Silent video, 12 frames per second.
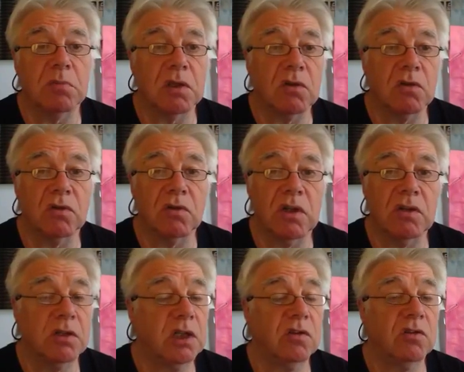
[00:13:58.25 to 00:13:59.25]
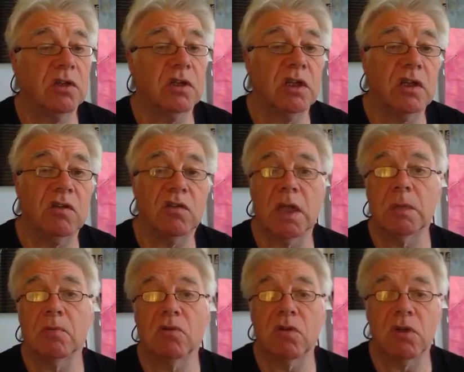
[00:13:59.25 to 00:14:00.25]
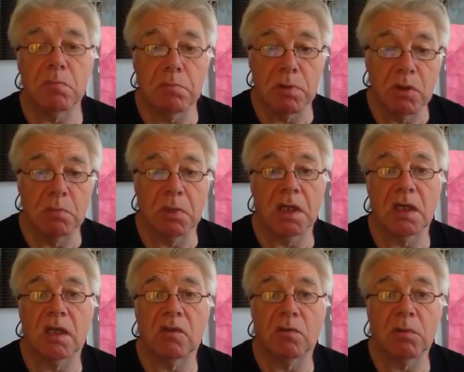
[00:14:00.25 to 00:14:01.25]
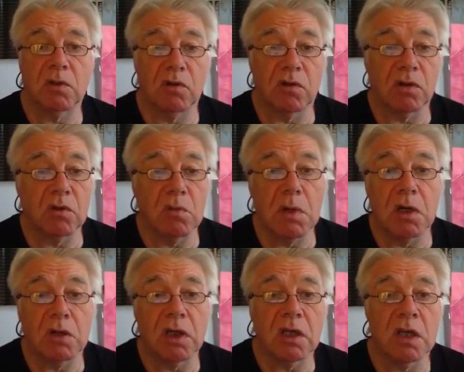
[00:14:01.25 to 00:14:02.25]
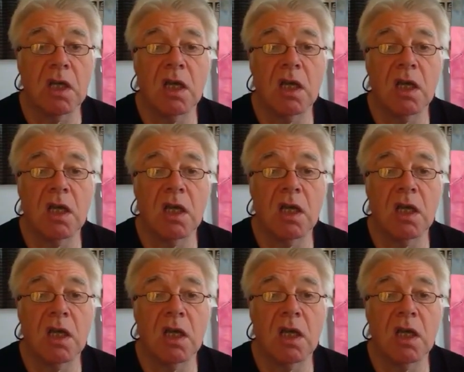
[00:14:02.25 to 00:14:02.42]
because Indonesia is absolutely booming as a motorcycle market.